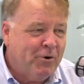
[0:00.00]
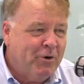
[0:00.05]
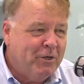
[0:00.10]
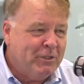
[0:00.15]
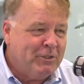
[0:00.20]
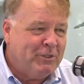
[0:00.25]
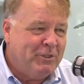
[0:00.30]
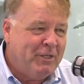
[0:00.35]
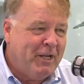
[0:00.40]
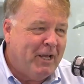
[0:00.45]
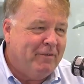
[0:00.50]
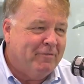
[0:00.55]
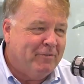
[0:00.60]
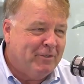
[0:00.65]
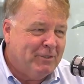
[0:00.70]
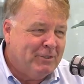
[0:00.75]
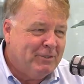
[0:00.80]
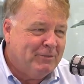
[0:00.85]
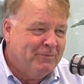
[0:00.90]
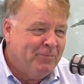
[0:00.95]
Chris
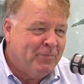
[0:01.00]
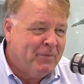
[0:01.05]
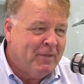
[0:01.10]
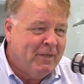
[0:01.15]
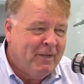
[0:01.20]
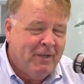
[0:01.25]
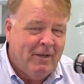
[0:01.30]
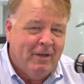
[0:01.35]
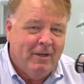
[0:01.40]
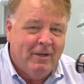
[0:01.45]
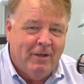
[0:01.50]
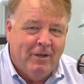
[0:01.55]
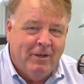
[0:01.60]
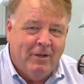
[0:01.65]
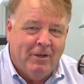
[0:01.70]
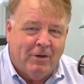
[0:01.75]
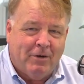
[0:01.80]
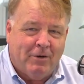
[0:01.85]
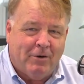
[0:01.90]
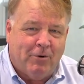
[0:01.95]
Davis.
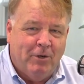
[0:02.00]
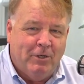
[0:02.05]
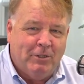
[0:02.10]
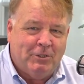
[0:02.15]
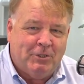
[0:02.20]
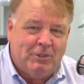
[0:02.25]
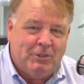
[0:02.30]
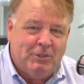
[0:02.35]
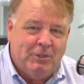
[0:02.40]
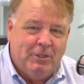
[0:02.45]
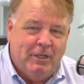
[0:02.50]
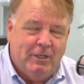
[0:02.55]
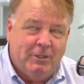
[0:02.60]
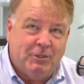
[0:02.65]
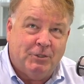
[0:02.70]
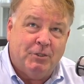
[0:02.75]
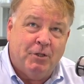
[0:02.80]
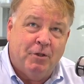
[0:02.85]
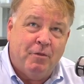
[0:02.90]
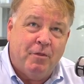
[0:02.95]
Chris
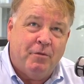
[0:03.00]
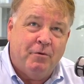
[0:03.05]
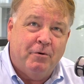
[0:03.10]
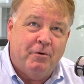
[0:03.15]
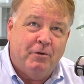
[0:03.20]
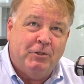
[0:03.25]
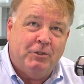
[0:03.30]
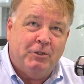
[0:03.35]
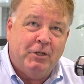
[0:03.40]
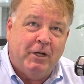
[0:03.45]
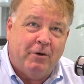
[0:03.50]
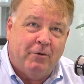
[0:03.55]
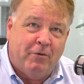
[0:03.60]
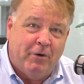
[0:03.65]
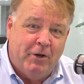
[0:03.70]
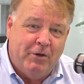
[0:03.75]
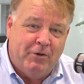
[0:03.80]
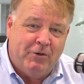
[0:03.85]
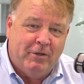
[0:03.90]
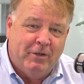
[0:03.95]
is the third
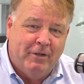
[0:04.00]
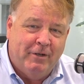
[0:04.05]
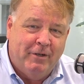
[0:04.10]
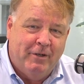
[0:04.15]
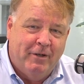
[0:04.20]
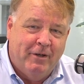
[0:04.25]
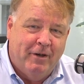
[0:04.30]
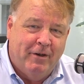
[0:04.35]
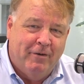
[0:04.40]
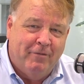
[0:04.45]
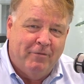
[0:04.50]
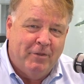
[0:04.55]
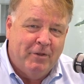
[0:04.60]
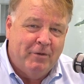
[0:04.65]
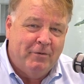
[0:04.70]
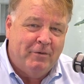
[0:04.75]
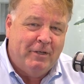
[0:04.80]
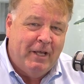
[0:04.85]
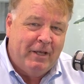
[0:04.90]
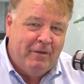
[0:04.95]
generation of
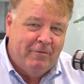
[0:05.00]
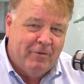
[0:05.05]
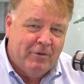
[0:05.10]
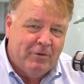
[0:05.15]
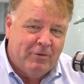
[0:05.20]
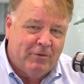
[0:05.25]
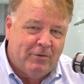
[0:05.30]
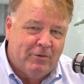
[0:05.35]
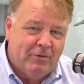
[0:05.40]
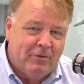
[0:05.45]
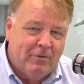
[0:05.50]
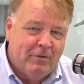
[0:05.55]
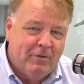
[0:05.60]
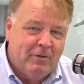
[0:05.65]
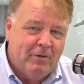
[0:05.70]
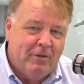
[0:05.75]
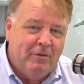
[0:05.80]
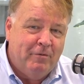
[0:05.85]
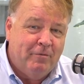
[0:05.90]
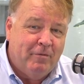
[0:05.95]
the Davis
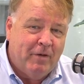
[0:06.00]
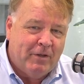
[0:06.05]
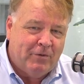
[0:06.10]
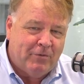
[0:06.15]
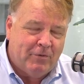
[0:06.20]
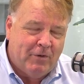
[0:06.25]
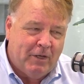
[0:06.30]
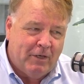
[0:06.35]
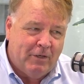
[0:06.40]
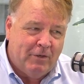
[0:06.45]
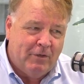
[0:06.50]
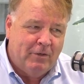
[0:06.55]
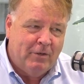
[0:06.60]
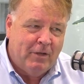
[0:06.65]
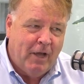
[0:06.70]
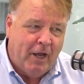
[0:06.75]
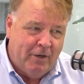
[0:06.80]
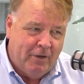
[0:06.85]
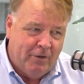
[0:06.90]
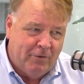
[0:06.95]
investing
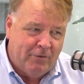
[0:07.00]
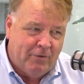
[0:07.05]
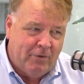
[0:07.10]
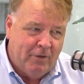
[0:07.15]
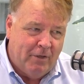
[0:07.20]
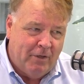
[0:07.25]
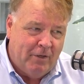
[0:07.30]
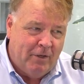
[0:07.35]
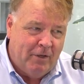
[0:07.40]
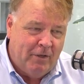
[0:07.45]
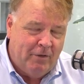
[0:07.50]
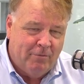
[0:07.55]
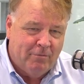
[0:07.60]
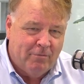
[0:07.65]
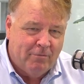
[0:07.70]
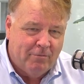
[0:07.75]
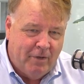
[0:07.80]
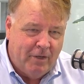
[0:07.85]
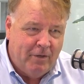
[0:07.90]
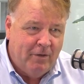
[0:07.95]
dynasty.
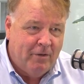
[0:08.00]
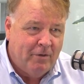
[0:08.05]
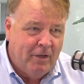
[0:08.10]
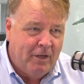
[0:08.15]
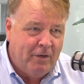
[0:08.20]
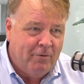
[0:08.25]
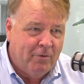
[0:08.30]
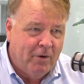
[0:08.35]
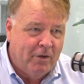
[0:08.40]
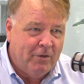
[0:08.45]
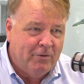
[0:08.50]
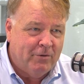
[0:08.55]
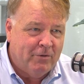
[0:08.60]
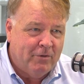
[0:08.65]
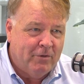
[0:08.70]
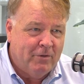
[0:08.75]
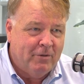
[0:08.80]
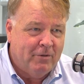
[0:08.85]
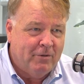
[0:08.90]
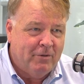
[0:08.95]
He runs
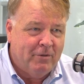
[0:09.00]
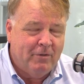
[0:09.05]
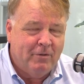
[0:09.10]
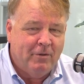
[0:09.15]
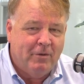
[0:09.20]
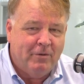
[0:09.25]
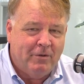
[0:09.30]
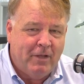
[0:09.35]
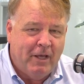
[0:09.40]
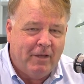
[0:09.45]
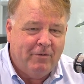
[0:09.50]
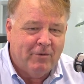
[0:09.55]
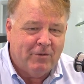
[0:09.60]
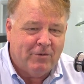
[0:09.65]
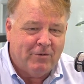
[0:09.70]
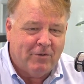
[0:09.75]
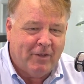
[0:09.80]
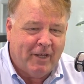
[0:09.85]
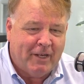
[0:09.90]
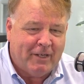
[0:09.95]
the
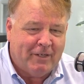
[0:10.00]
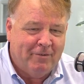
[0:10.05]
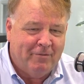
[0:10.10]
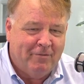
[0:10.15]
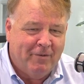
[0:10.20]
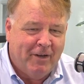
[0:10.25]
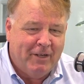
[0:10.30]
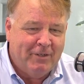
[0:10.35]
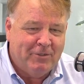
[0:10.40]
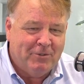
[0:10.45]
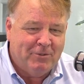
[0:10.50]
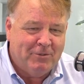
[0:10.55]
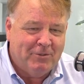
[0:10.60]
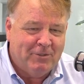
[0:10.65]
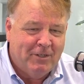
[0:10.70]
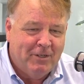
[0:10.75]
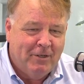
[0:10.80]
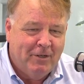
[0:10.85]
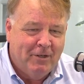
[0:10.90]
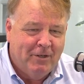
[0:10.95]
Davis Select
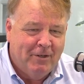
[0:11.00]
Advisors.